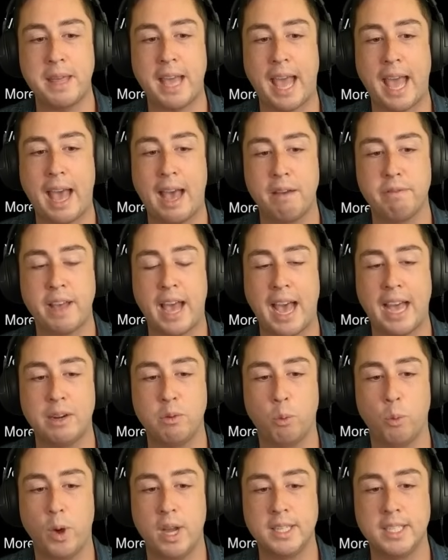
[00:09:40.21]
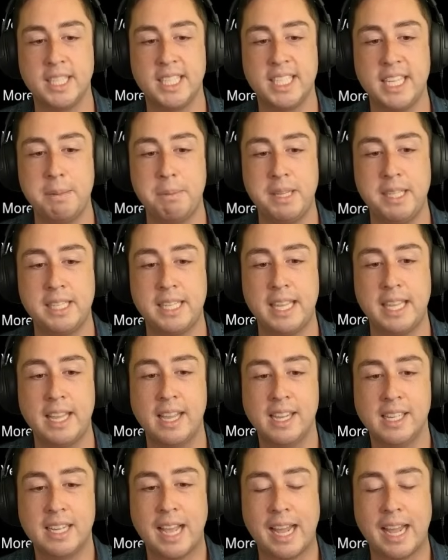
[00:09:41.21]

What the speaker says: that have had 1 CBT